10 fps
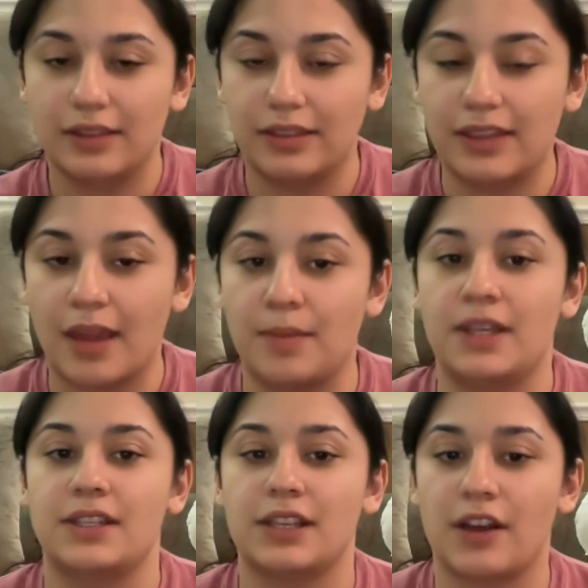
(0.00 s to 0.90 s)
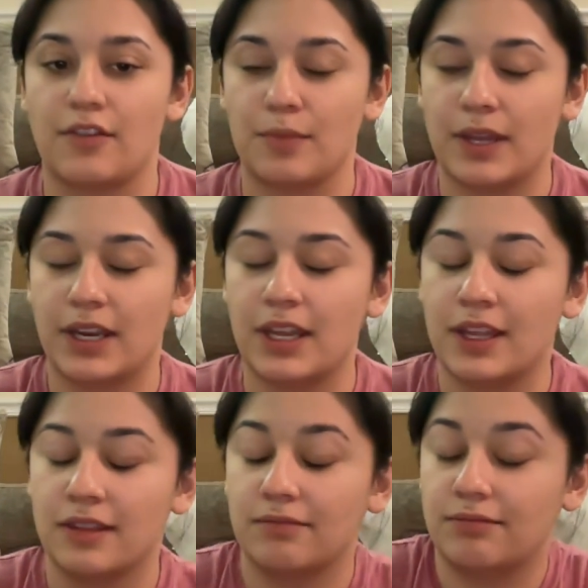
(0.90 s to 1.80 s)
that means the government
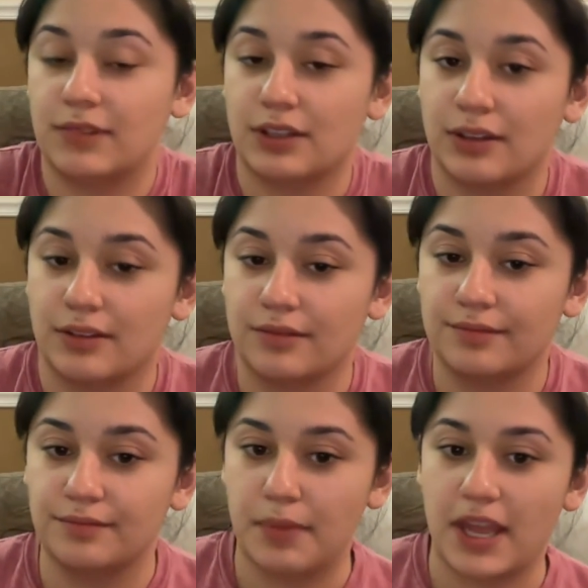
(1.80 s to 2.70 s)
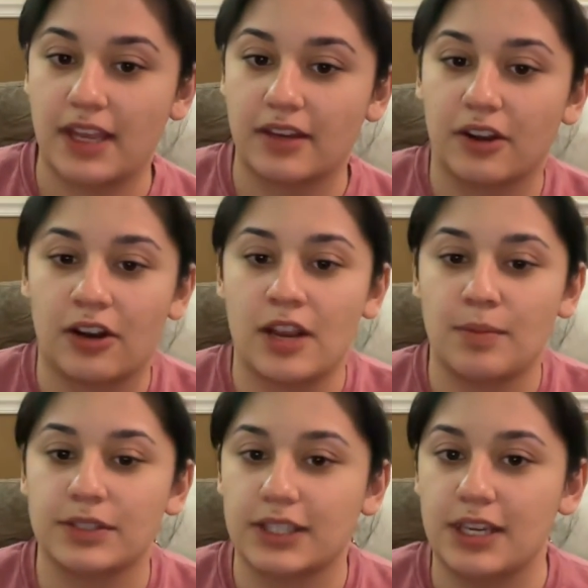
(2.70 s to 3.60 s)
and the bank are
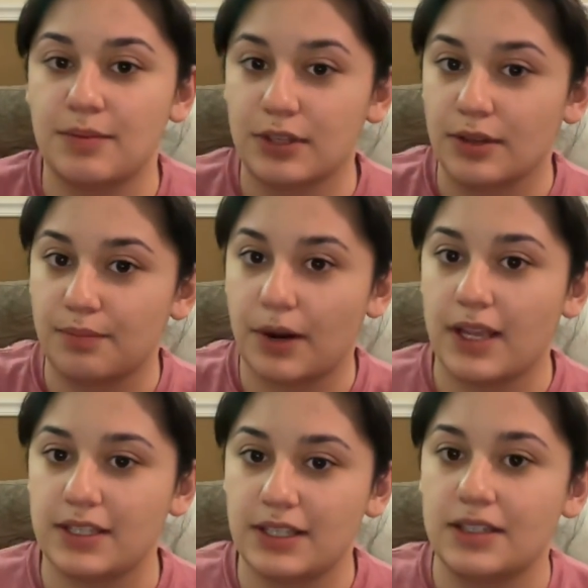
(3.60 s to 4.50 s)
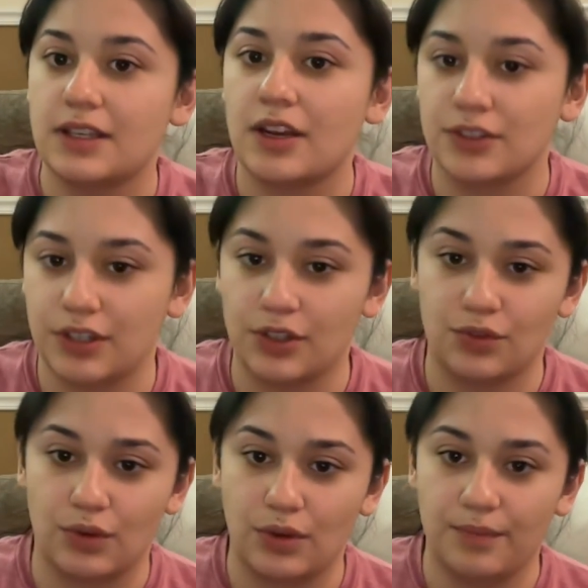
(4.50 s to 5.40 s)
able to keep the prices under
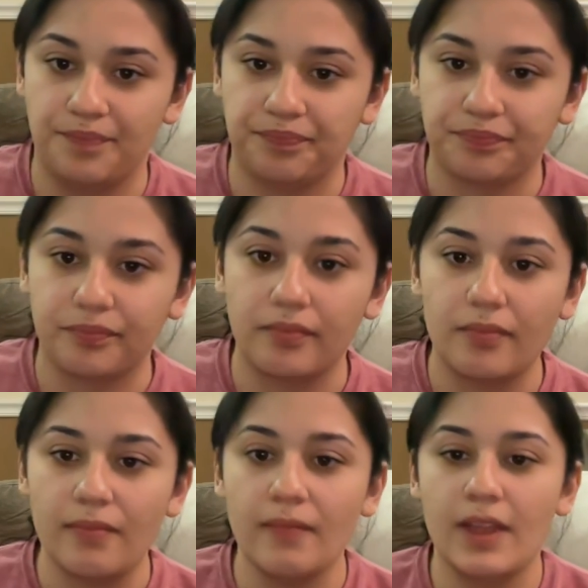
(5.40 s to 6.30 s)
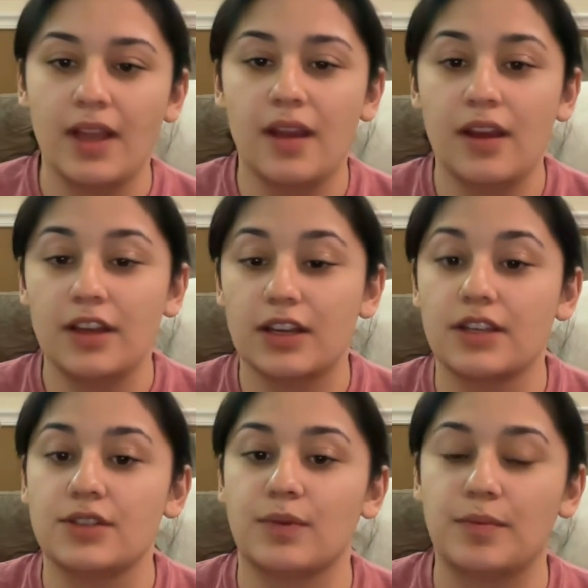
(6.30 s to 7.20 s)
control.
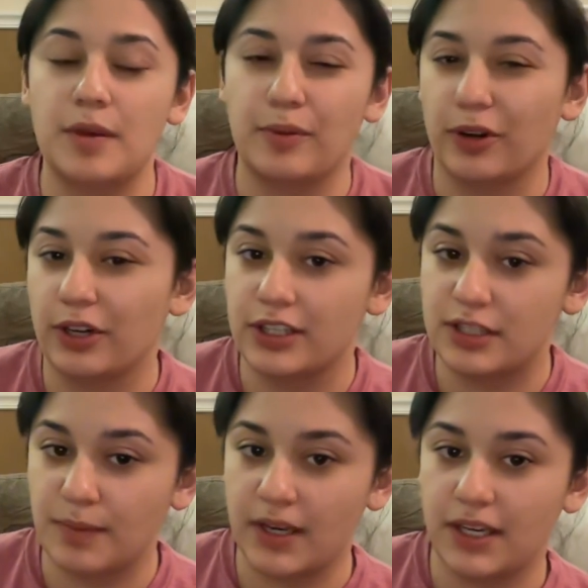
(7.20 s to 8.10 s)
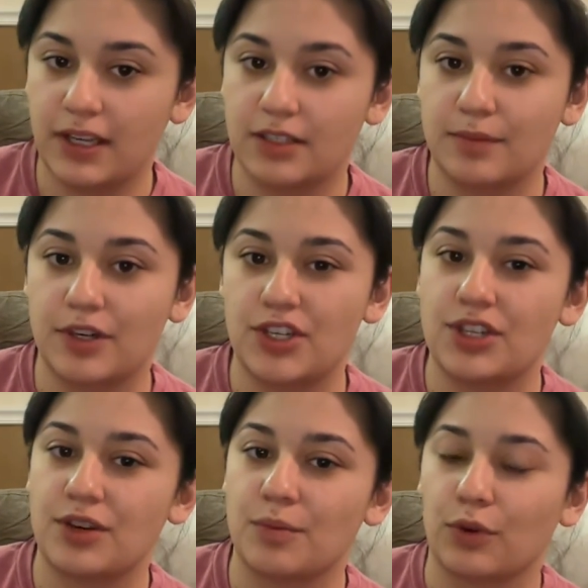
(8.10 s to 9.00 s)
Because when people aren't spending as much,
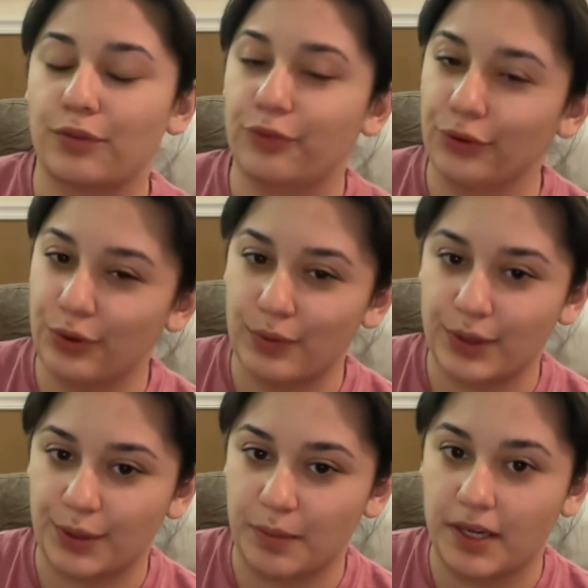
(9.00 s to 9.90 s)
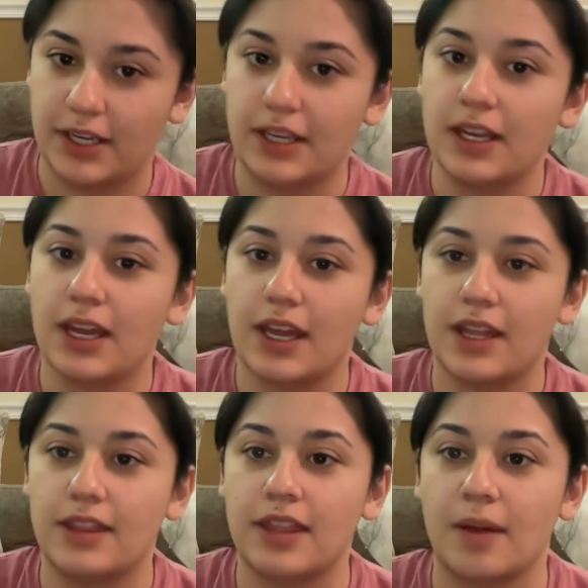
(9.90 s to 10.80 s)
they're more frugal with their money.
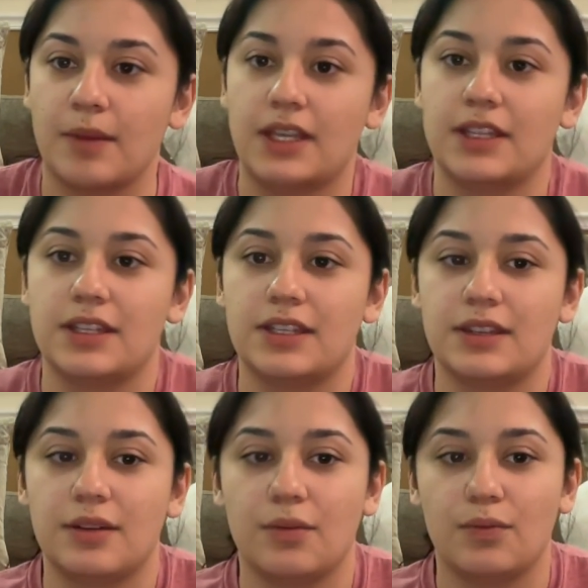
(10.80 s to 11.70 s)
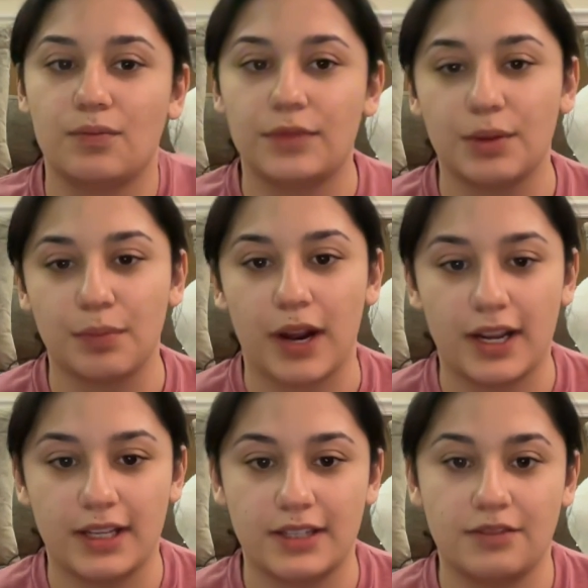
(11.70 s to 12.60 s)
That means the
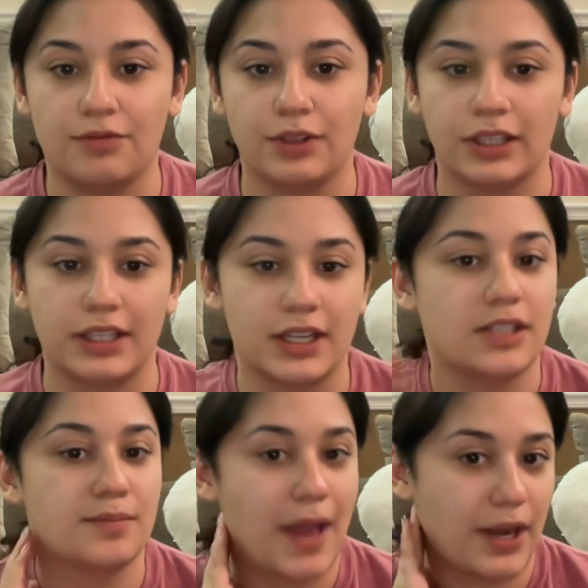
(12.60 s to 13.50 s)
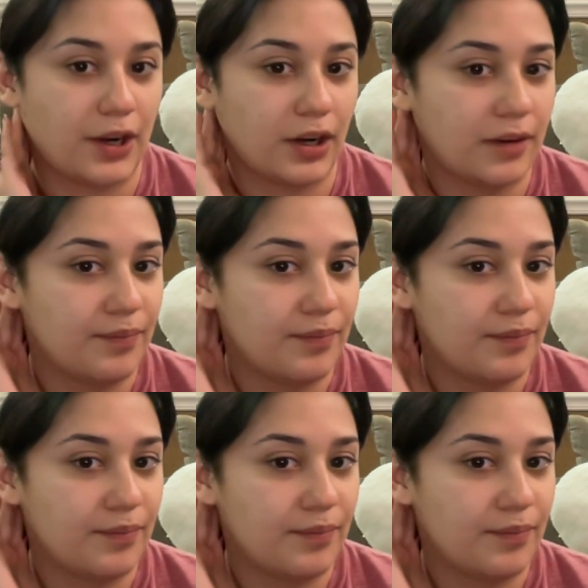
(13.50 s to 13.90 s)
price really does matter,